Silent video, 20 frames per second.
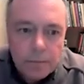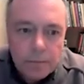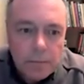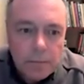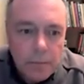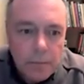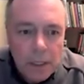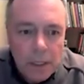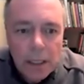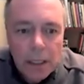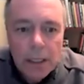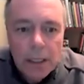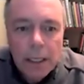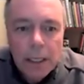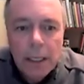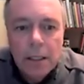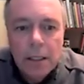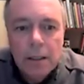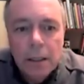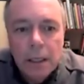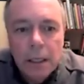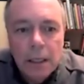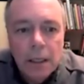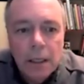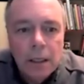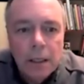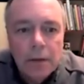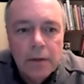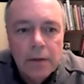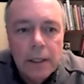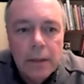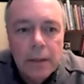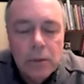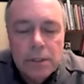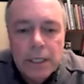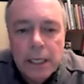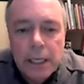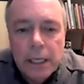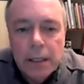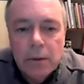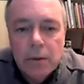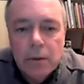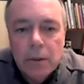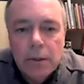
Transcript: And again, they would take